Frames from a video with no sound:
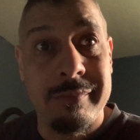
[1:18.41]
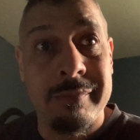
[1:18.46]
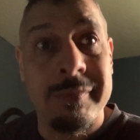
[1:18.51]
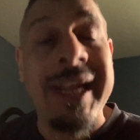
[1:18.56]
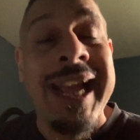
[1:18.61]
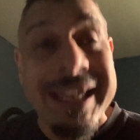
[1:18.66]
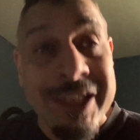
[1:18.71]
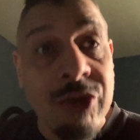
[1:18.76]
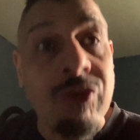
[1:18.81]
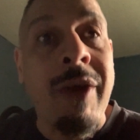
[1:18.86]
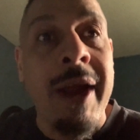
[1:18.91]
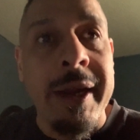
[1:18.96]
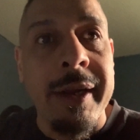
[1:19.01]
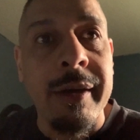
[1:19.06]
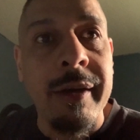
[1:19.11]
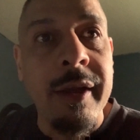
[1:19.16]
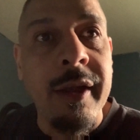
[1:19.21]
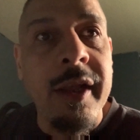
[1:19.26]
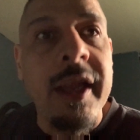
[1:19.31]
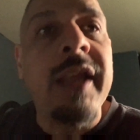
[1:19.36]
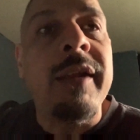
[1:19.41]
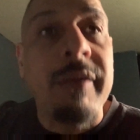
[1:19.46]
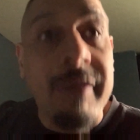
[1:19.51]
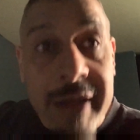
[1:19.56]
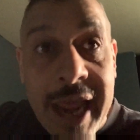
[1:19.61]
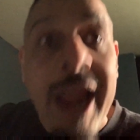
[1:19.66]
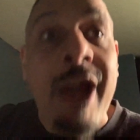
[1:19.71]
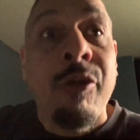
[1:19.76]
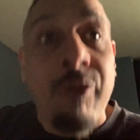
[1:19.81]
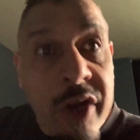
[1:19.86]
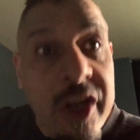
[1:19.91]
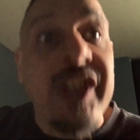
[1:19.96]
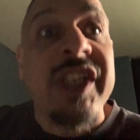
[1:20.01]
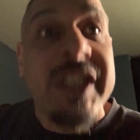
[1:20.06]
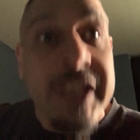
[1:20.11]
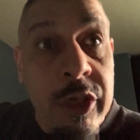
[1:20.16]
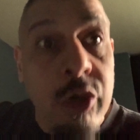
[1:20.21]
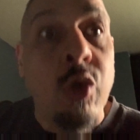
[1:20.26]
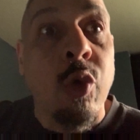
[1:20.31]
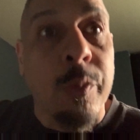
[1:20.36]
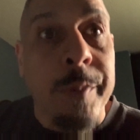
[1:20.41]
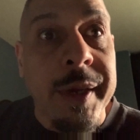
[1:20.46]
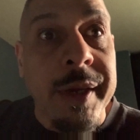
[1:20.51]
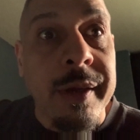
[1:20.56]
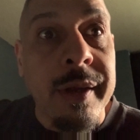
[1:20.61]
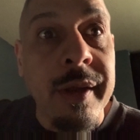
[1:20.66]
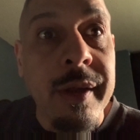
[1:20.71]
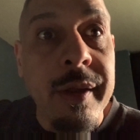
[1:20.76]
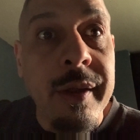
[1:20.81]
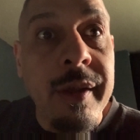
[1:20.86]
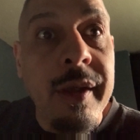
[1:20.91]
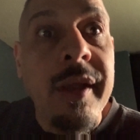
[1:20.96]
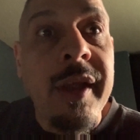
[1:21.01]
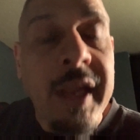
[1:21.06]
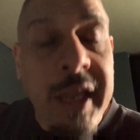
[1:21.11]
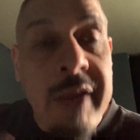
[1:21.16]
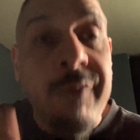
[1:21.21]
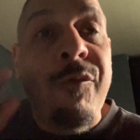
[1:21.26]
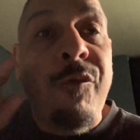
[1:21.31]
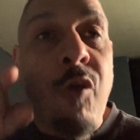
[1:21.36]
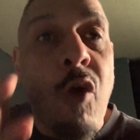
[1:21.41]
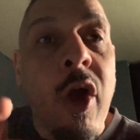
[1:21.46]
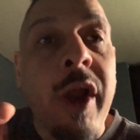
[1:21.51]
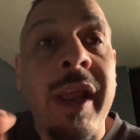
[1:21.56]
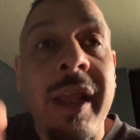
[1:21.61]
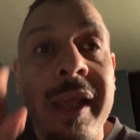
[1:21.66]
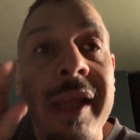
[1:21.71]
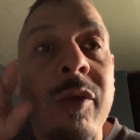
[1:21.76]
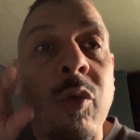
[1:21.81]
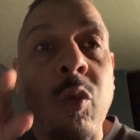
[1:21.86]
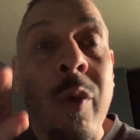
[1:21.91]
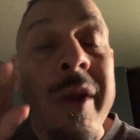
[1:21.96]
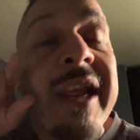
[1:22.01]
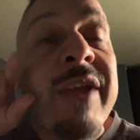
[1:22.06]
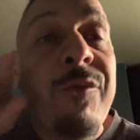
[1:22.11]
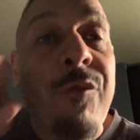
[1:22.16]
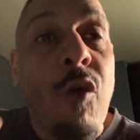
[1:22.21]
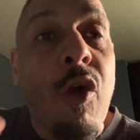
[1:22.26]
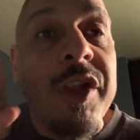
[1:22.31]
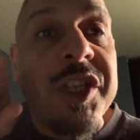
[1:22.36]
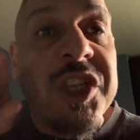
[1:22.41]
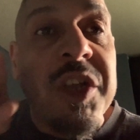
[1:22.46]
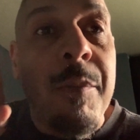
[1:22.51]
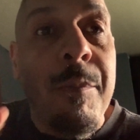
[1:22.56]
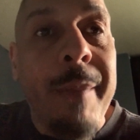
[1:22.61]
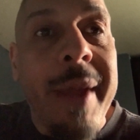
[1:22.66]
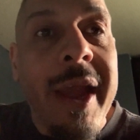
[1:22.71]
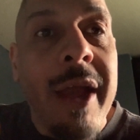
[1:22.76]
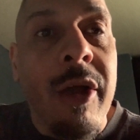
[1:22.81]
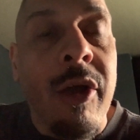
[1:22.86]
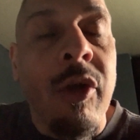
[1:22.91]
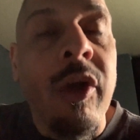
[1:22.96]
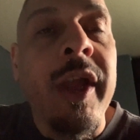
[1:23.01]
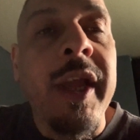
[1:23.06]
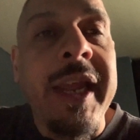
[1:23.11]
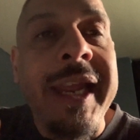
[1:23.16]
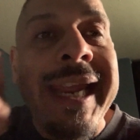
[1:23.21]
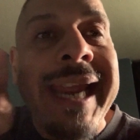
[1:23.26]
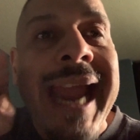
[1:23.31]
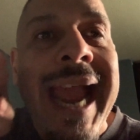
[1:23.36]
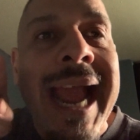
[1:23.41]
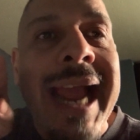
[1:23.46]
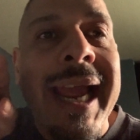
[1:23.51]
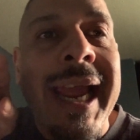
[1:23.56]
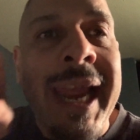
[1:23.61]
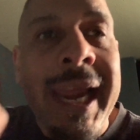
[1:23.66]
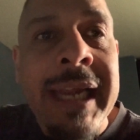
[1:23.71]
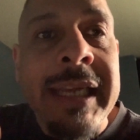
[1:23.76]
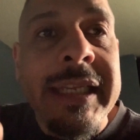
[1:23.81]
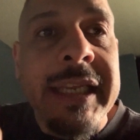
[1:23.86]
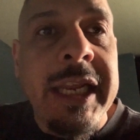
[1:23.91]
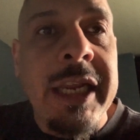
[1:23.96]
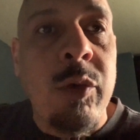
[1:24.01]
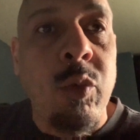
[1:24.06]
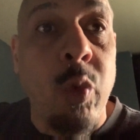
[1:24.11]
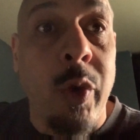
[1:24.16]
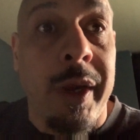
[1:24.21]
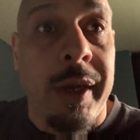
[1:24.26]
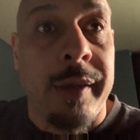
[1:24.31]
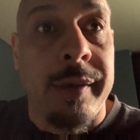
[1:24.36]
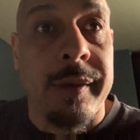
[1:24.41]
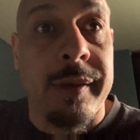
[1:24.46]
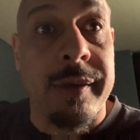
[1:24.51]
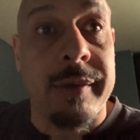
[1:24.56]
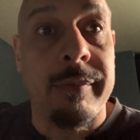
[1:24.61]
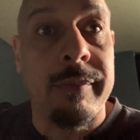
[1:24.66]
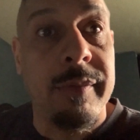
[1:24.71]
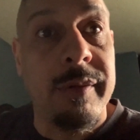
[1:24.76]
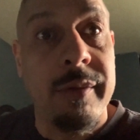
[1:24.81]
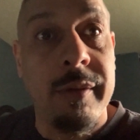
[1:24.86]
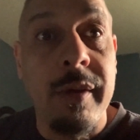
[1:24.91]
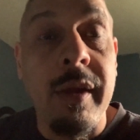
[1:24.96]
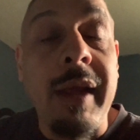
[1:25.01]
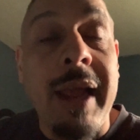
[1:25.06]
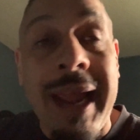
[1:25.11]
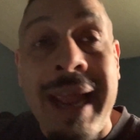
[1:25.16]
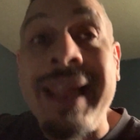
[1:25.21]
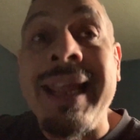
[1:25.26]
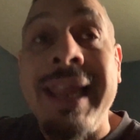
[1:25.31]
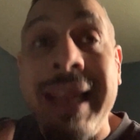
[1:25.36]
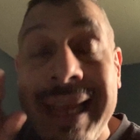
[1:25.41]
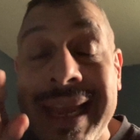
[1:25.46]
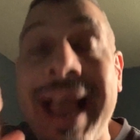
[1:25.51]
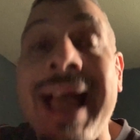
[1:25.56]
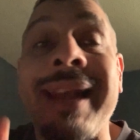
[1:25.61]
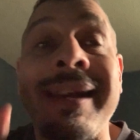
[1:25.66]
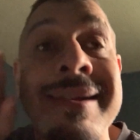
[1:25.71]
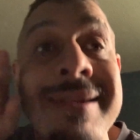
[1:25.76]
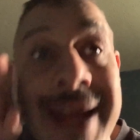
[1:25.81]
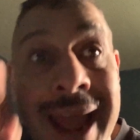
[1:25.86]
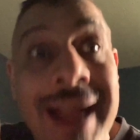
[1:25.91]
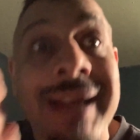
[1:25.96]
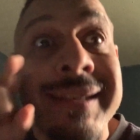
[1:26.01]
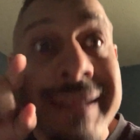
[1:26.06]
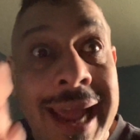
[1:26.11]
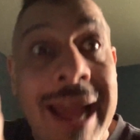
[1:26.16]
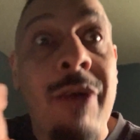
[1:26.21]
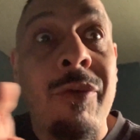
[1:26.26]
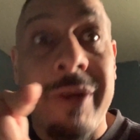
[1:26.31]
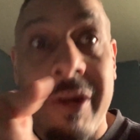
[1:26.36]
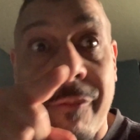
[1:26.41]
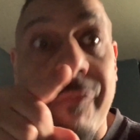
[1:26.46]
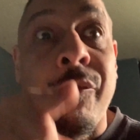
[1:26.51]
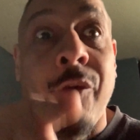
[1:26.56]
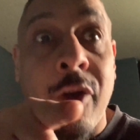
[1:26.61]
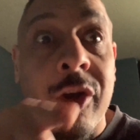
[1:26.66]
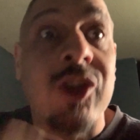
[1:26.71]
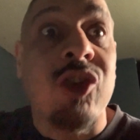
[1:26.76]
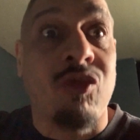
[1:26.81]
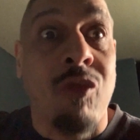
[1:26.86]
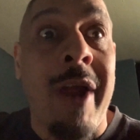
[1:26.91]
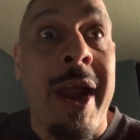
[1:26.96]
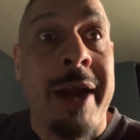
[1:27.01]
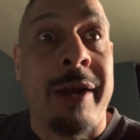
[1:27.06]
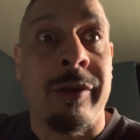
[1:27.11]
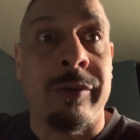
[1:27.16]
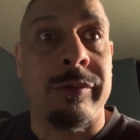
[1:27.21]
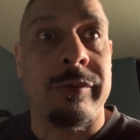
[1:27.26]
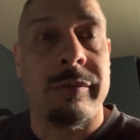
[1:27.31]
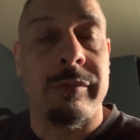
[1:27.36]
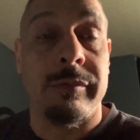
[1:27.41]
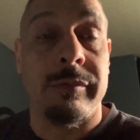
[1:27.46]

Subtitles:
That's right. Erickson Lubin, when he fought Jermell, he had 18 wins and he got knocked out in the first round.